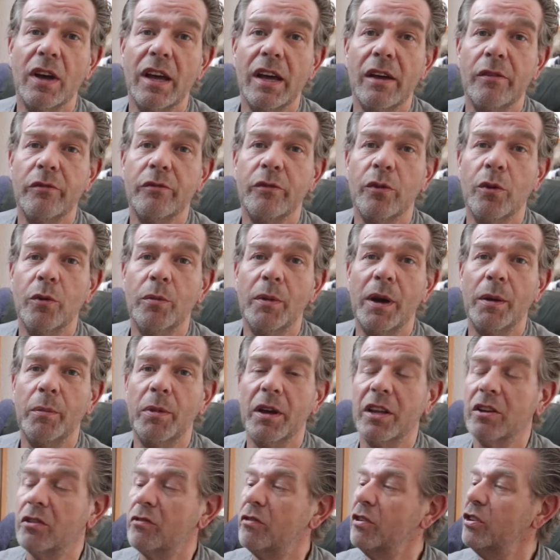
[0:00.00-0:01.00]
have for my
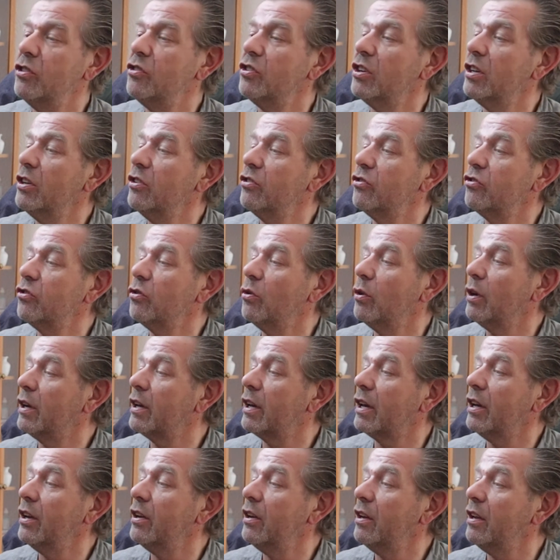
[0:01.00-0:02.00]
battery cells, so I
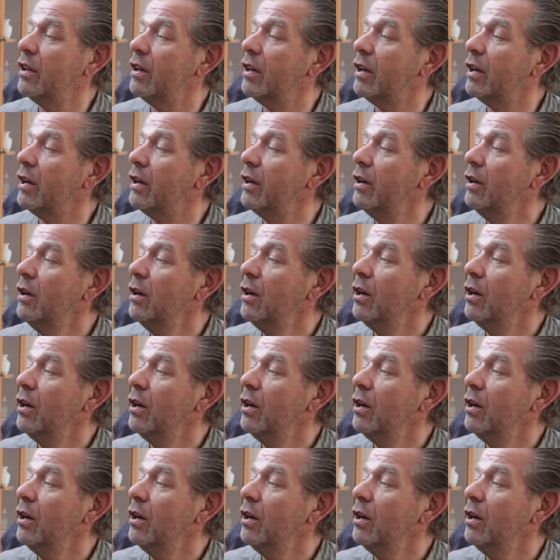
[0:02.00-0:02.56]
can